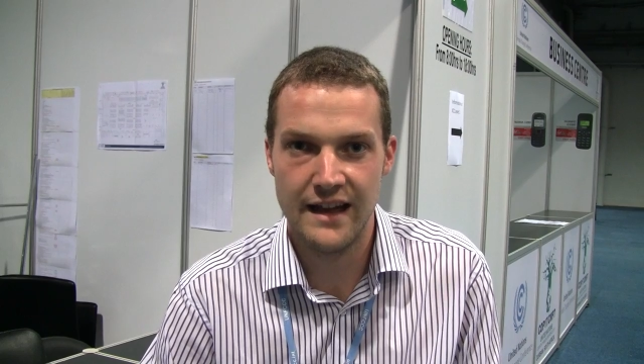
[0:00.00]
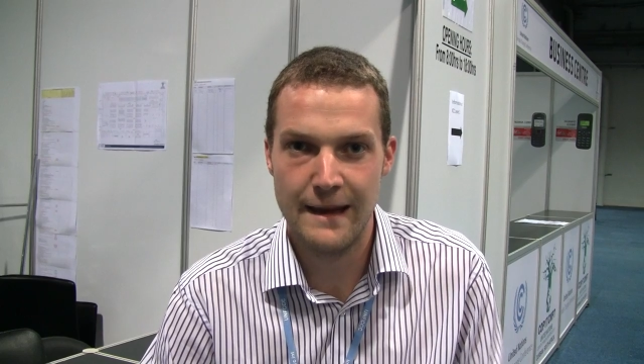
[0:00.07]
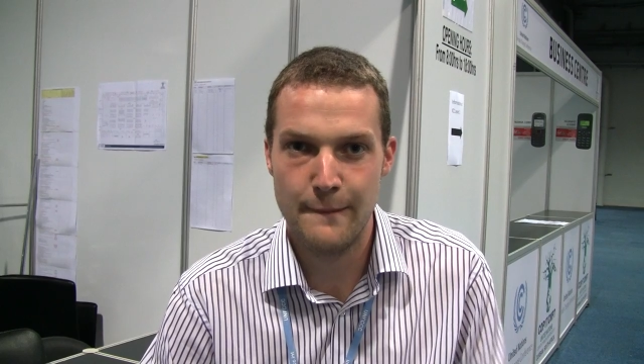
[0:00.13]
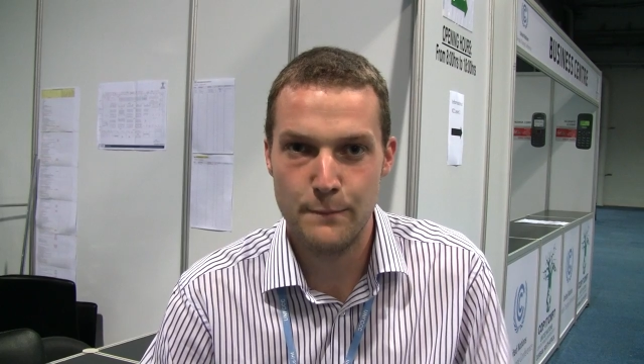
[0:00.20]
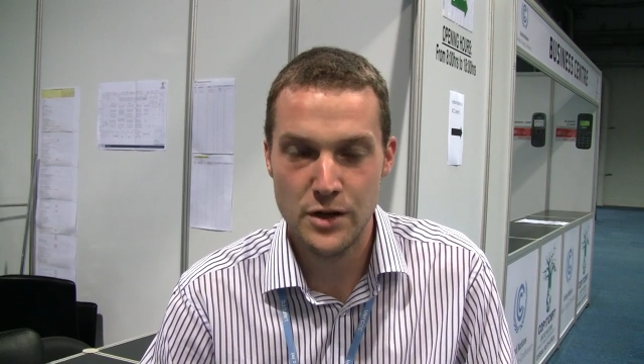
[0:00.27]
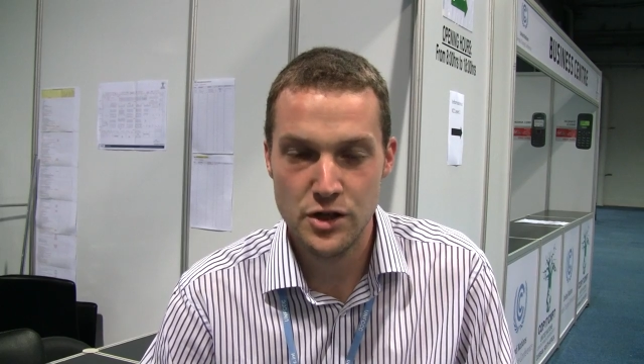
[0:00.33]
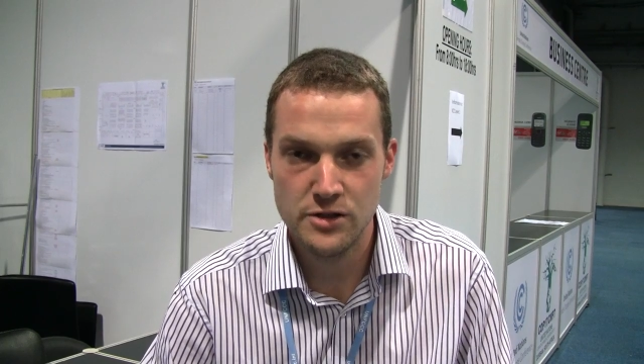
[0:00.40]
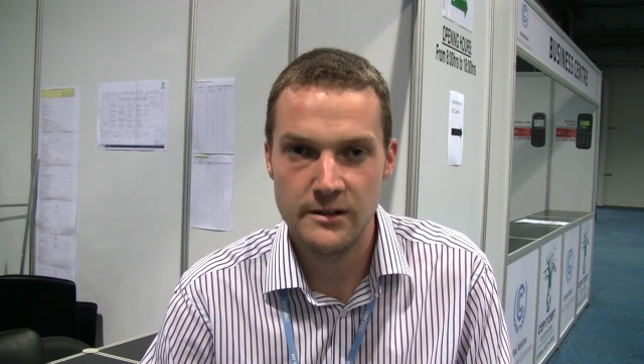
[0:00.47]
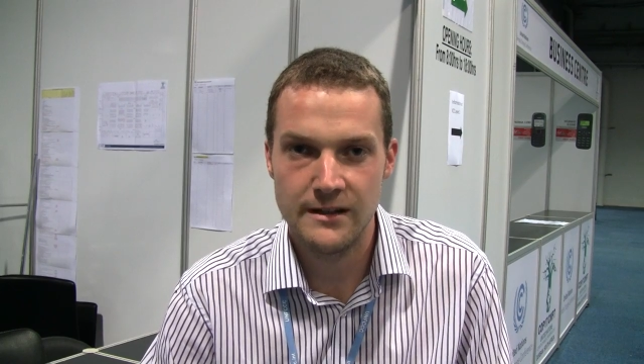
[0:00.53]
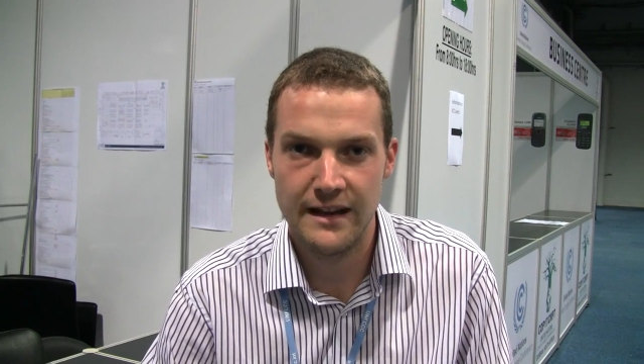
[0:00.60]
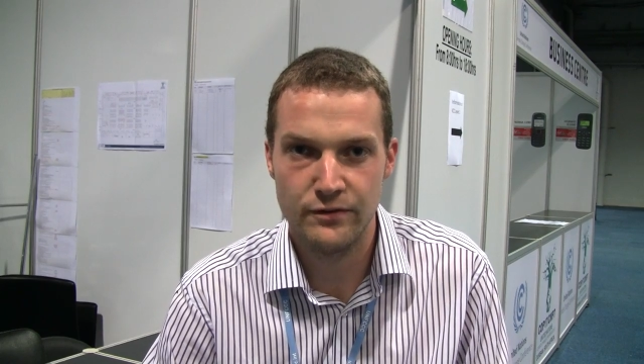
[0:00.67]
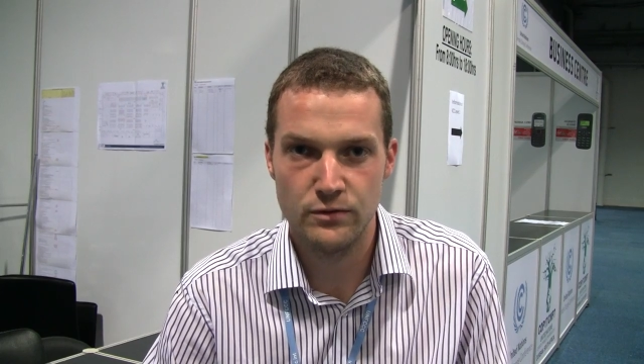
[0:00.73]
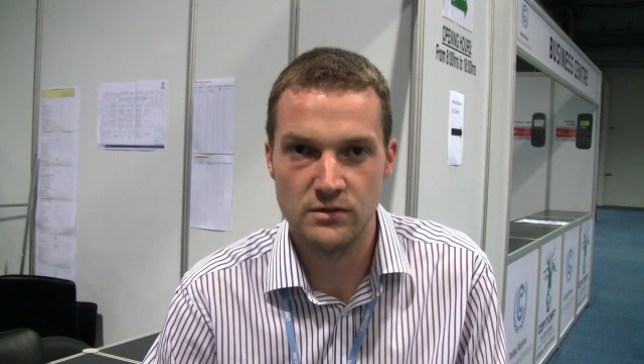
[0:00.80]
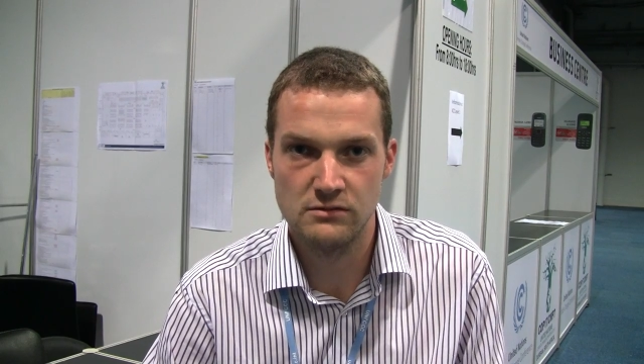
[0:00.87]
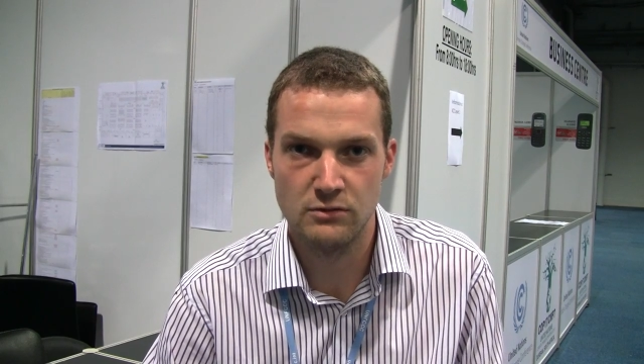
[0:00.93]
that ambition
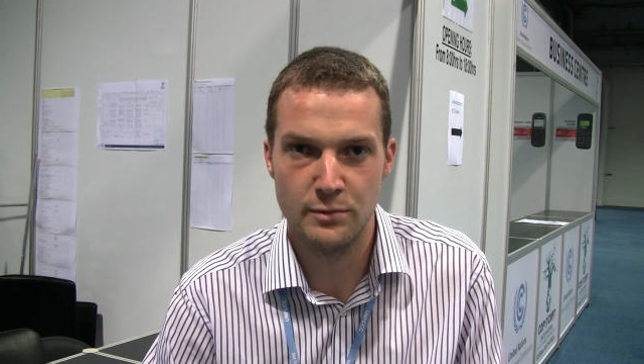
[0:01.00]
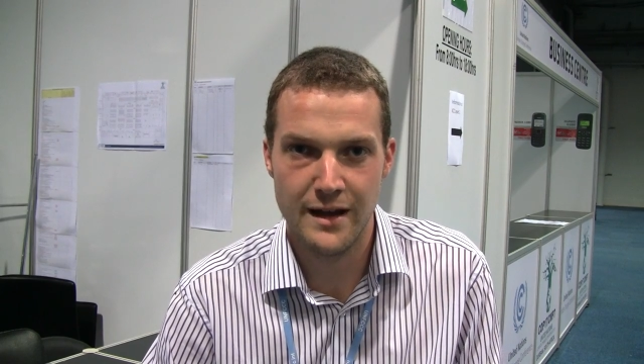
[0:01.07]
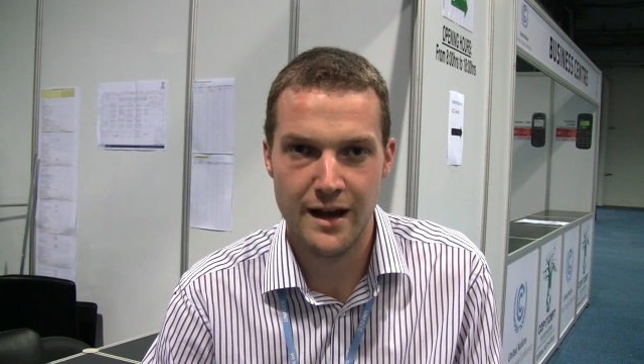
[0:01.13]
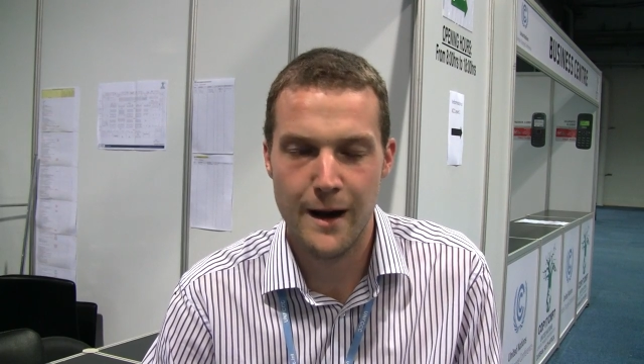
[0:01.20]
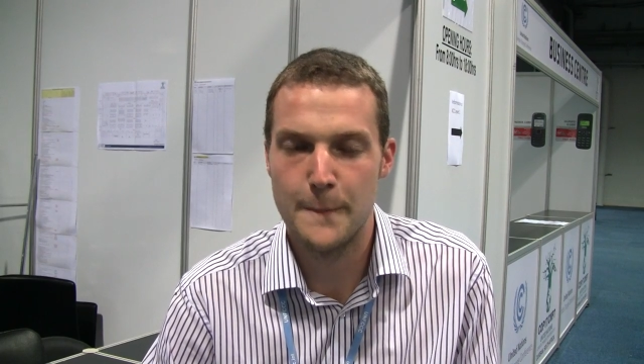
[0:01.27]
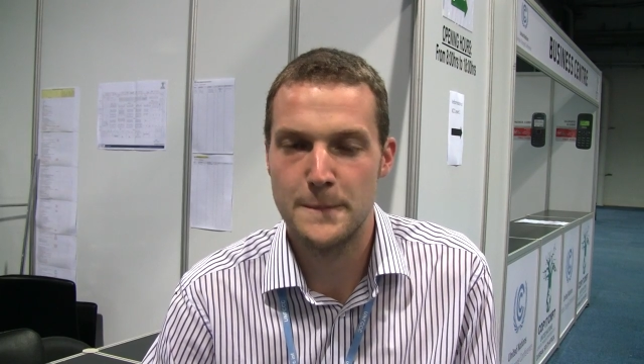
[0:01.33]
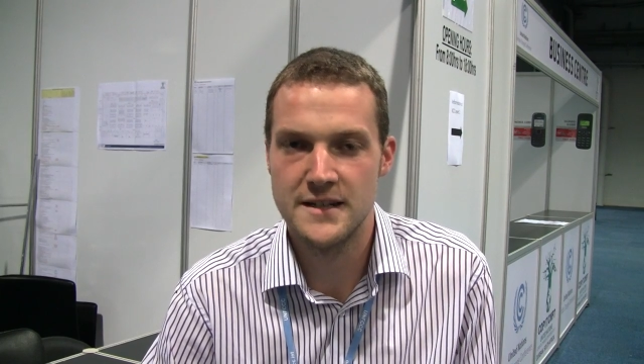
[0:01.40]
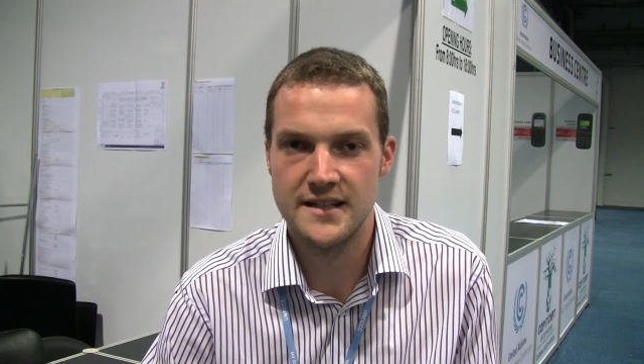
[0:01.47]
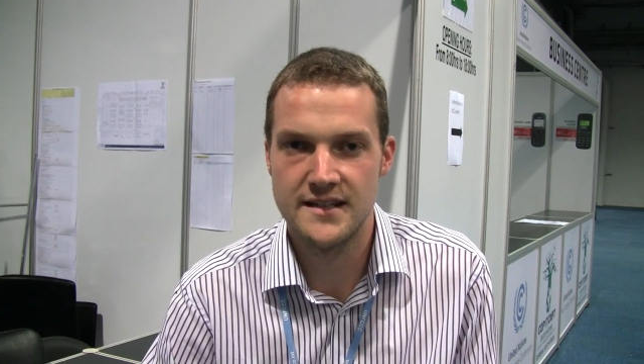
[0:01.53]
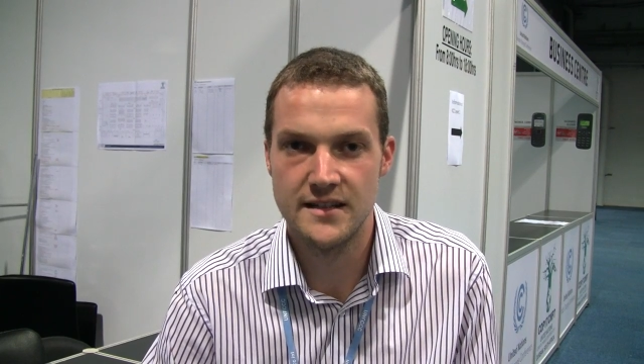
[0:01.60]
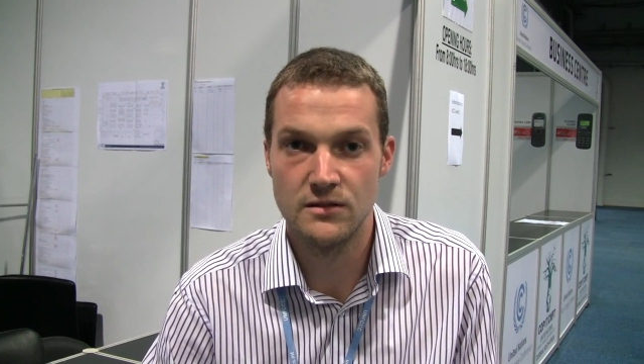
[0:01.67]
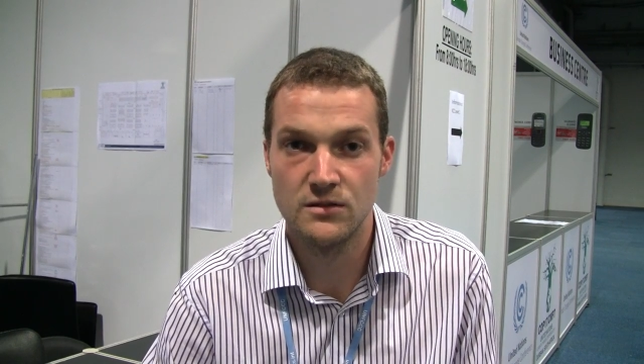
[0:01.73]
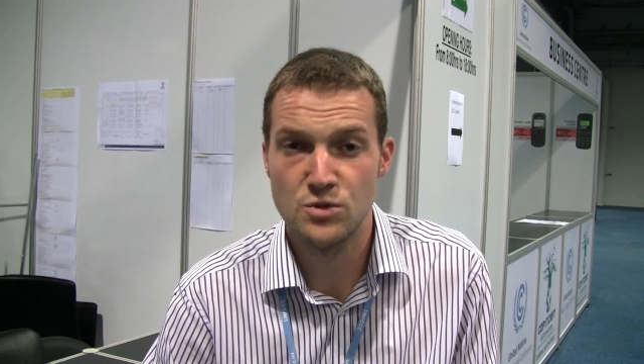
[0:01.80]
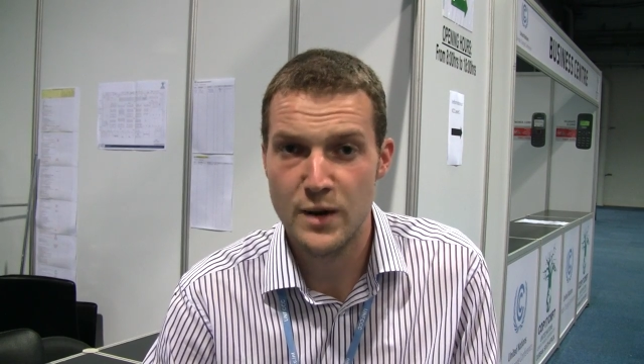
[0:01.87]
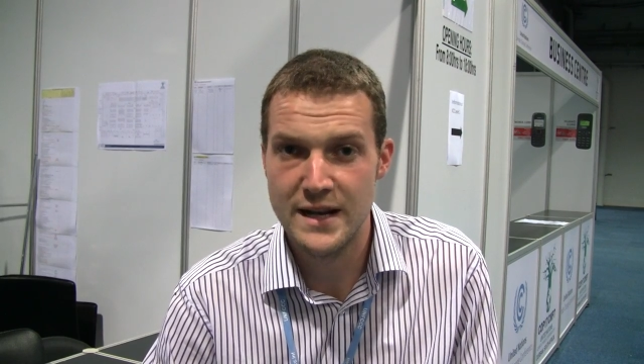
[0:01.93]
levels will be upped
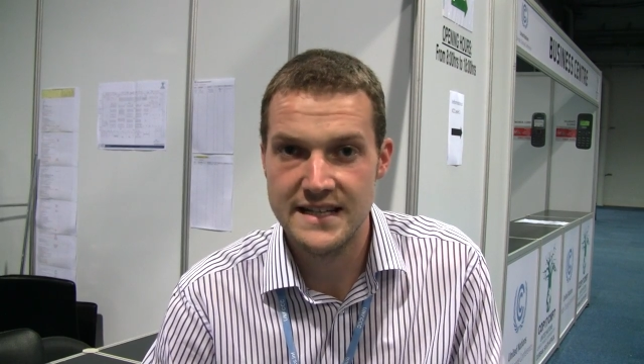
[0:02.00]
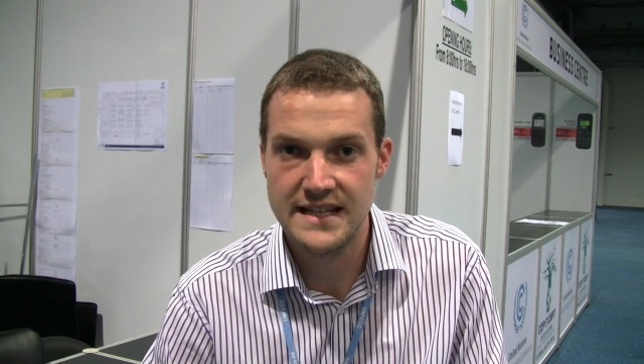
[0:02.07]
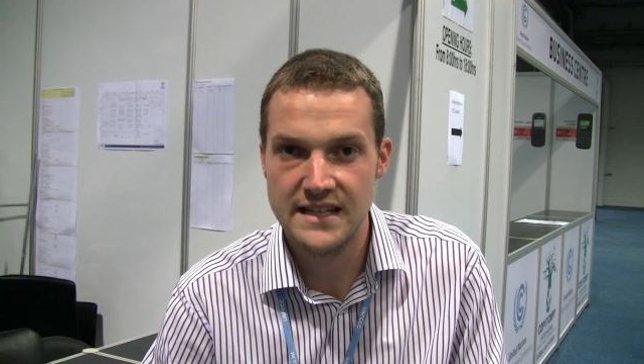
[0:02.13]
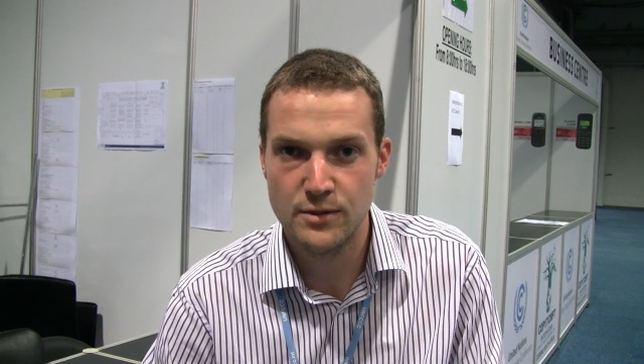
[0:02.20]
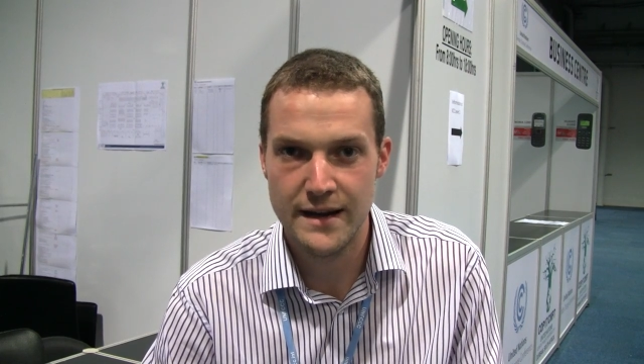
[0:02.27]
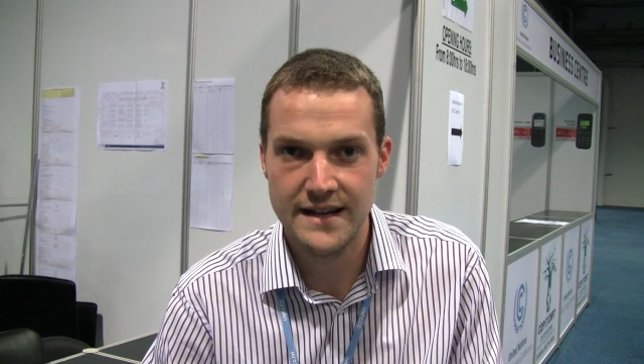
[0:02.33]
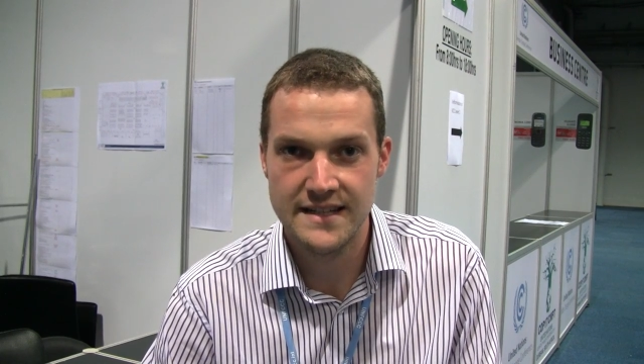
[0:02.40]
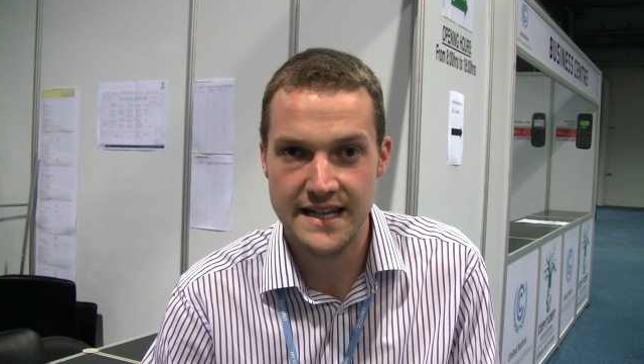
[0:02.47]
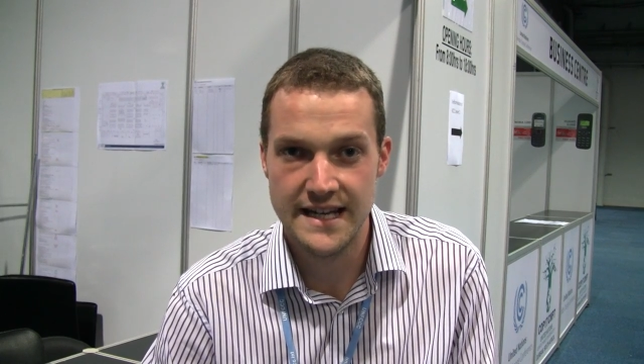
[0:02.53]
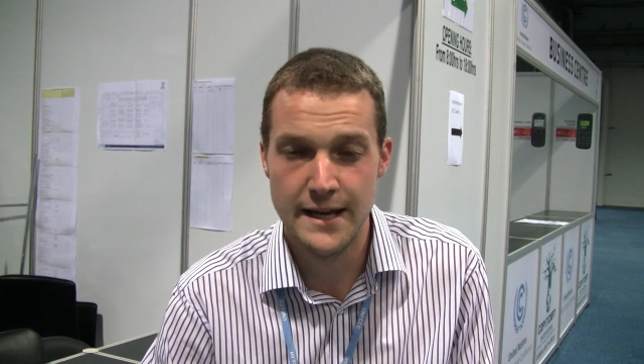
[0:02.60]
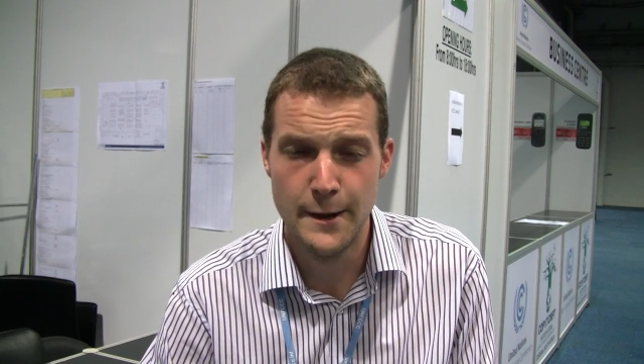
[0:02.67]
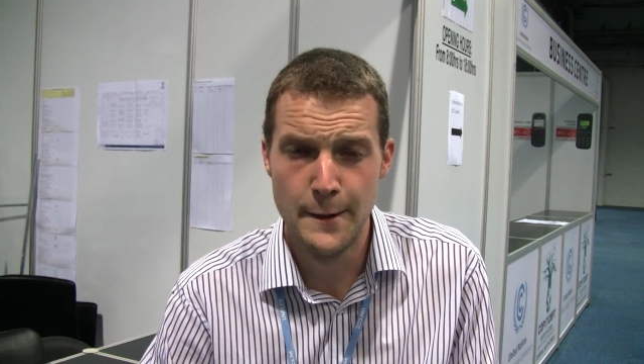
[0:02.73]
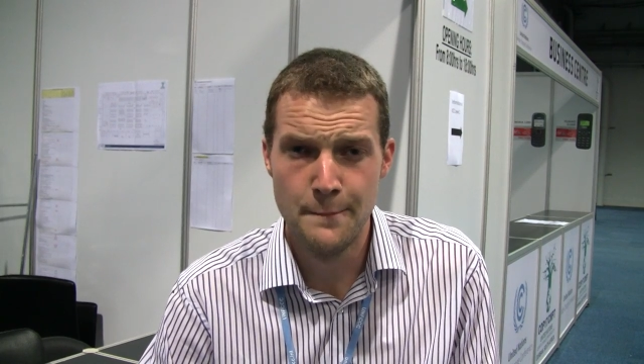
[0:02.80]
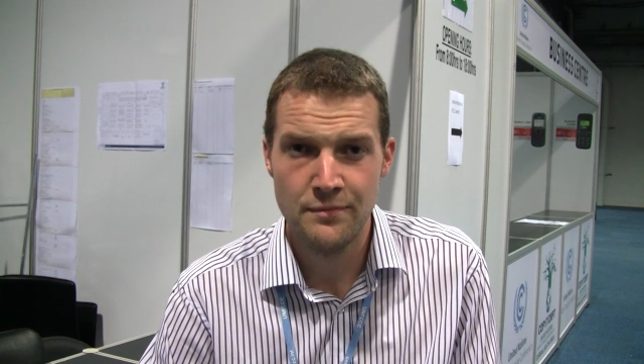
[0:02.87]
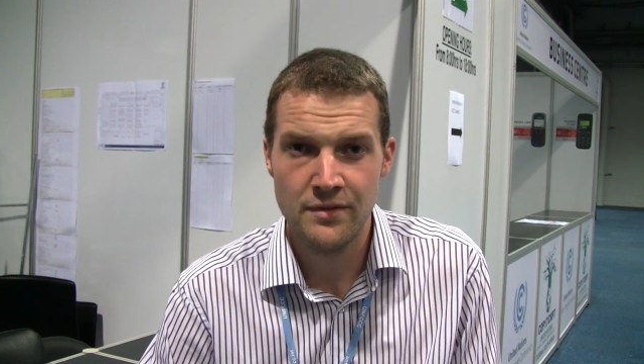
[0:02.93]
until 2020.